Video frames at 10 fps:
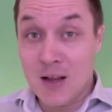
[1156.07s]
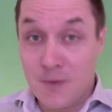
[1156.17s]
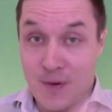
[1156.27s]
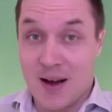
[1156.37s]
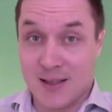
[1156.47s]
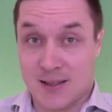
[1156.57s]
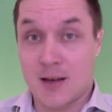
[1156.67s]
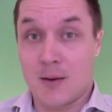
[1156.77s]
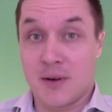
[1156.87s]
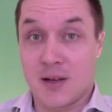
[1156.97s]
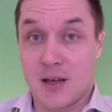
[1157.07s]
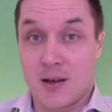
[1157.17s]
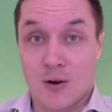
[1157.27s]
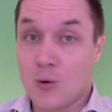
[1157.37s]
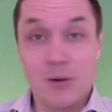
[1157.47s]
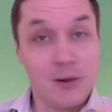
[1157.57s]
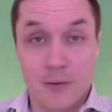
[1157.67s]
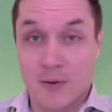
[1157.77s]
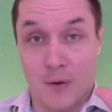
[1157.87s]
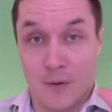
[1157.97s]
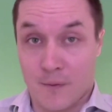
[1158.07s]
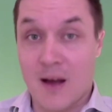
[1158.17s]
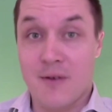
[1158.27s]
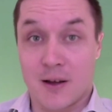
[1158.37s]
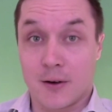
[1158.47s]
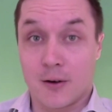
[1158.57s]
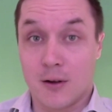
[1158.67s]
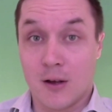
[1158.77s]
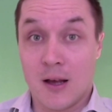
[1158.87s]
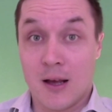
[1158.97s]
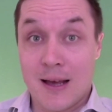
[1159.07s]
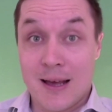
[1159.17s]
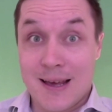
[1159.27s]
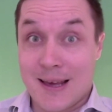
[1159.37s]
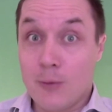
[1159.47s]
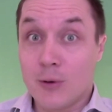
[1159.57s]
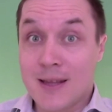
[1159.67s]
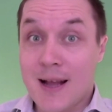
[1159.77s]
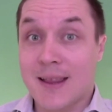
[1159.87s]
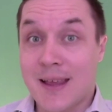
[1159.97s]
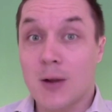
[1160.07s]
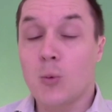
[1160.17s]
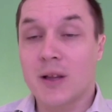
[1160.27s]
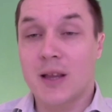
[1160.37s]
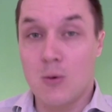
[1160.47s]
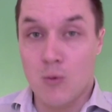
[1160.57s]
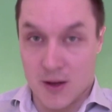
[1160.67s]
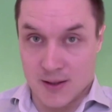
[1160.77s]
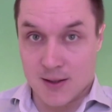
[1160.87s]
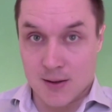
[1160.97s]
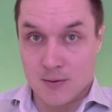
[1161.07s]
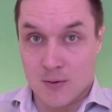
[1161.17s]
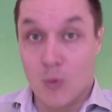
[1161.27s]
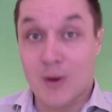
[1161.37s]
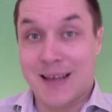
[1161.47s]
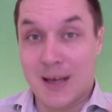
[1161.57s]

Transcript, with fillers: find somebody who will do it for 500, he would not get what he wants. What mm-hmm. he